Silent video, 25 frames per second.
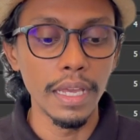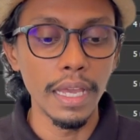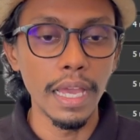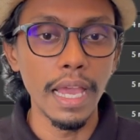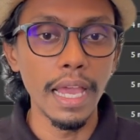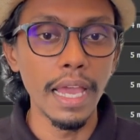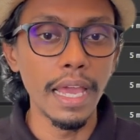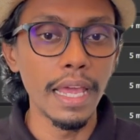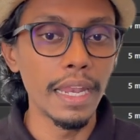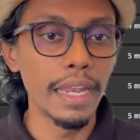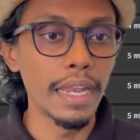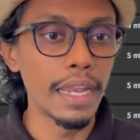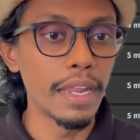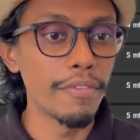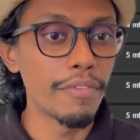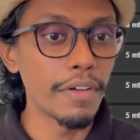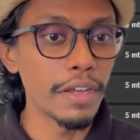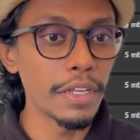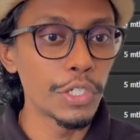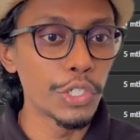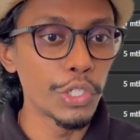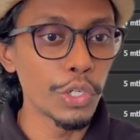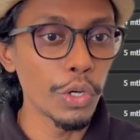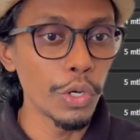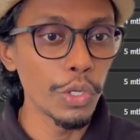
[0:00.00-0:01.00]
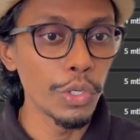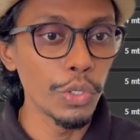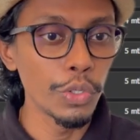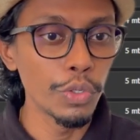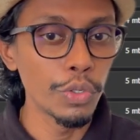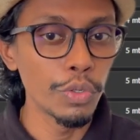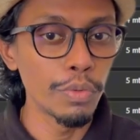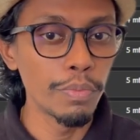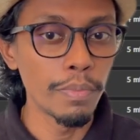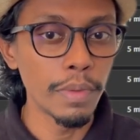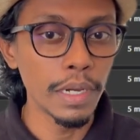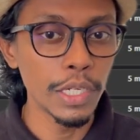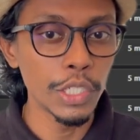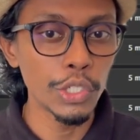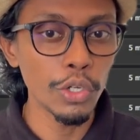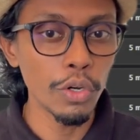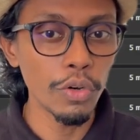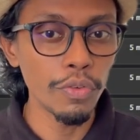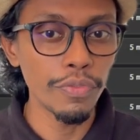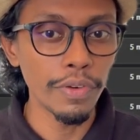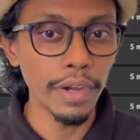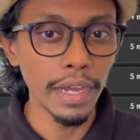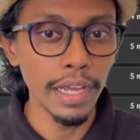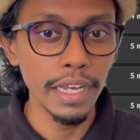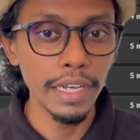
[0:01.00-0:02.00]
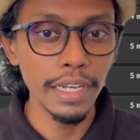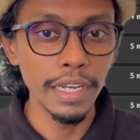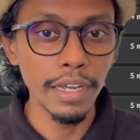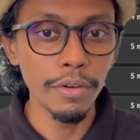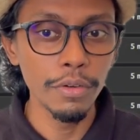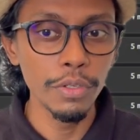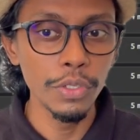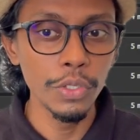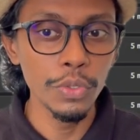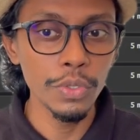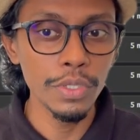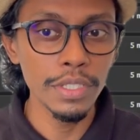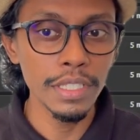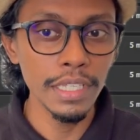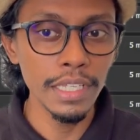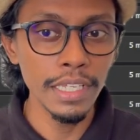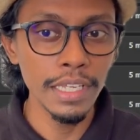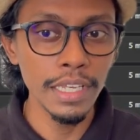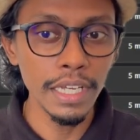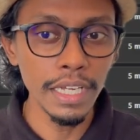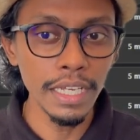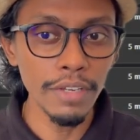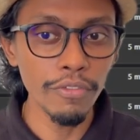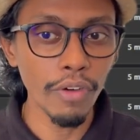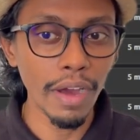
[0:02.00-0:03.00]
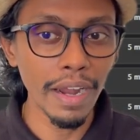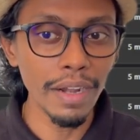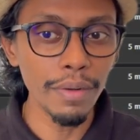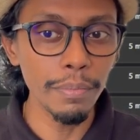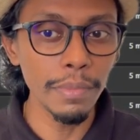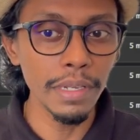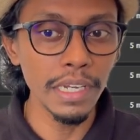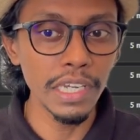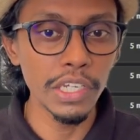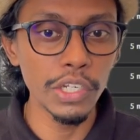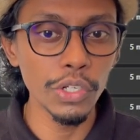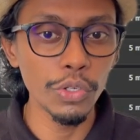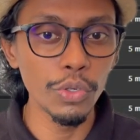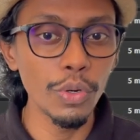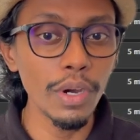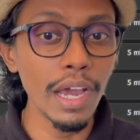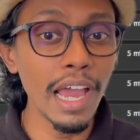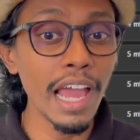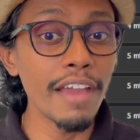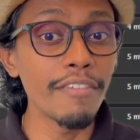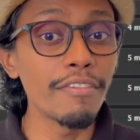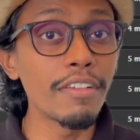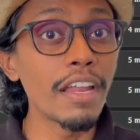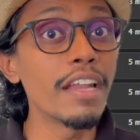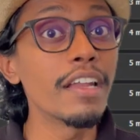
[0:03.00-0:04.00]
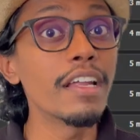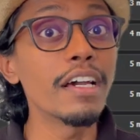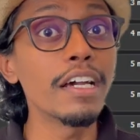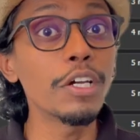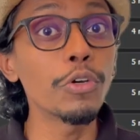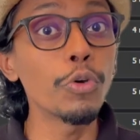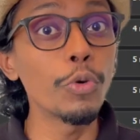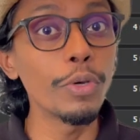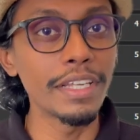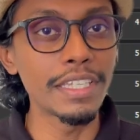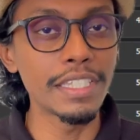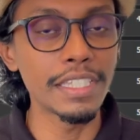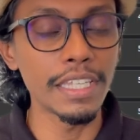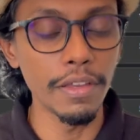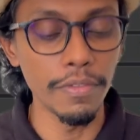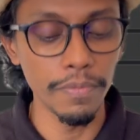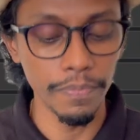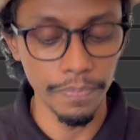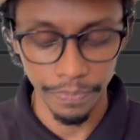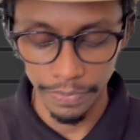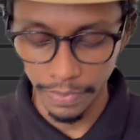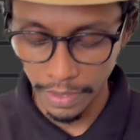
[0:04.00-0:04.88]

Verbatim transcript: and if I show you my show file, now you see here 1 minute ago I have done a quick save.